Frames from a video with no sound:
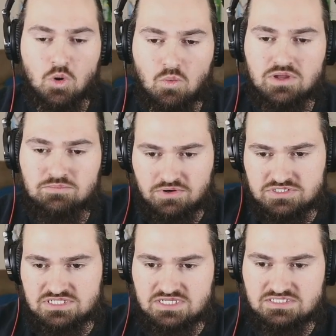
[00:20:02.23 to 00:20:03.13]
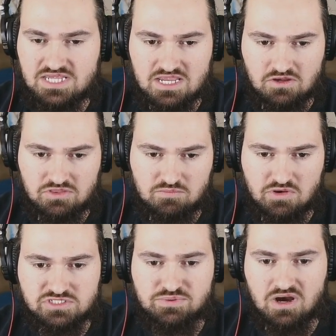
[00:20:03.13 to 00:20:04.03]
one person can take on the
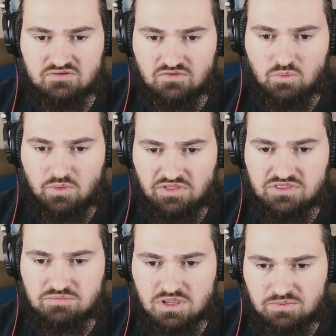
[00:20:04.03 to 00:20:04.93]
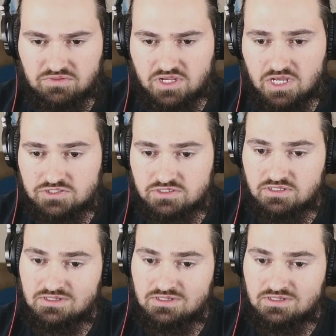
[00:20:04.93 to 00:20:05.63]
most powerful, wealthy people in the country.